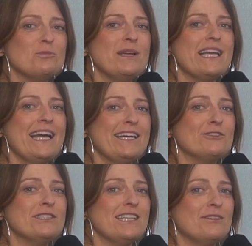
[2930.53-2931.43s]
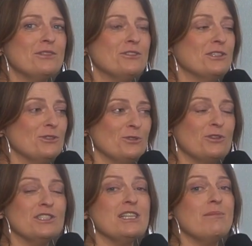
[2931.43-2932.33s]
don't make eye contact with you, it's not
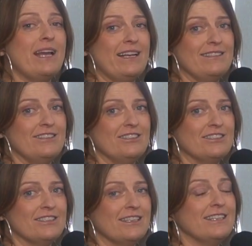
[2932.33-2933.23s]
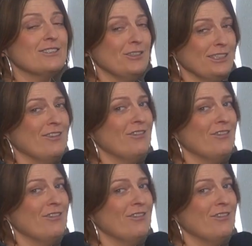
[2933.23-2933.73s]
because I'm ignorant. It's because I